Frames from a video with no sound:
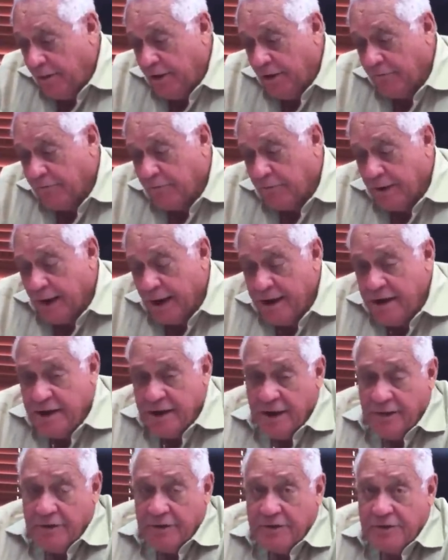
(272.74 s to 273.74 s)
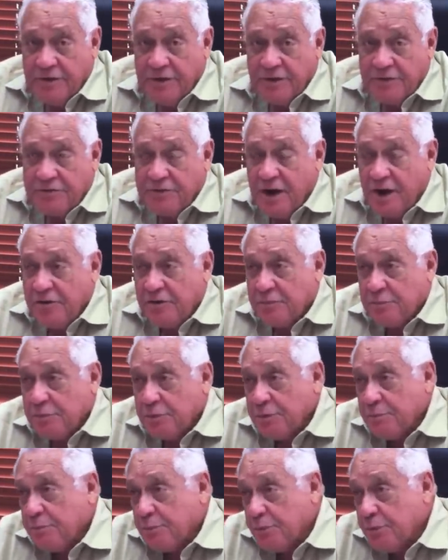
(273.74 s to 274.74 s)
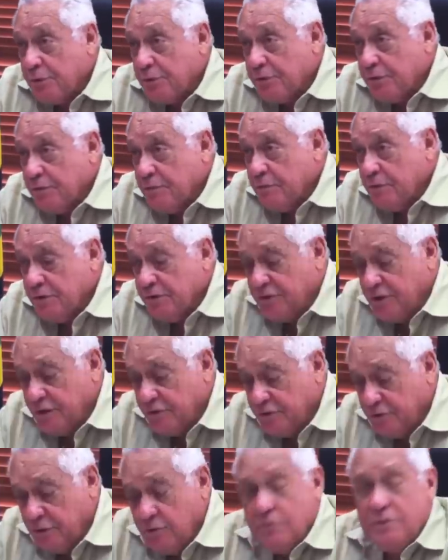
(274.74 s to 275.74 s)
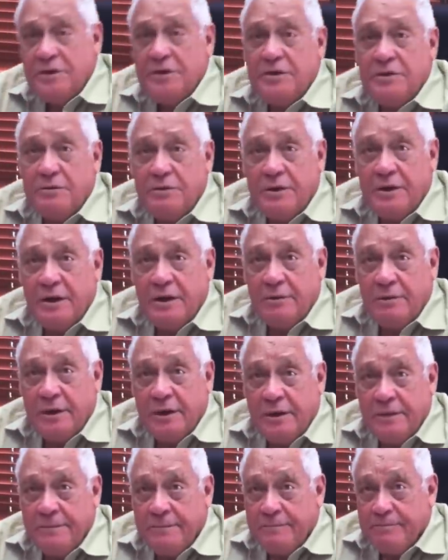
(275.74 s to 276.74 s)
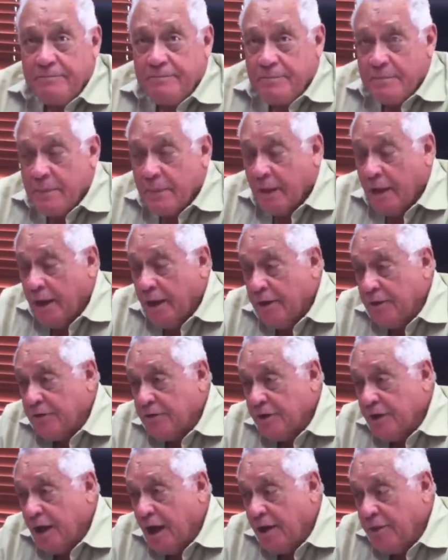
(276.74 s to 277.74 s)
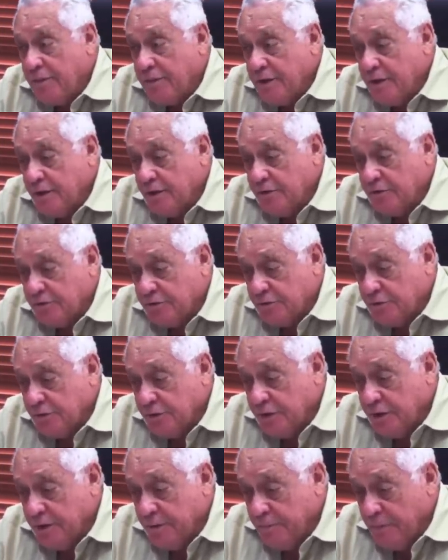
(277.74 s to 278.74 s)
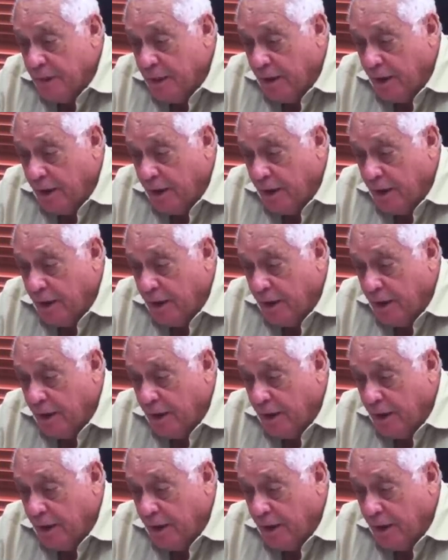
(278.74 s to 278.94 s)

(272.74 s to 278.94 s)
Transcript: Therefore, I inherited a transport program which excluded the railway. And I think it's to the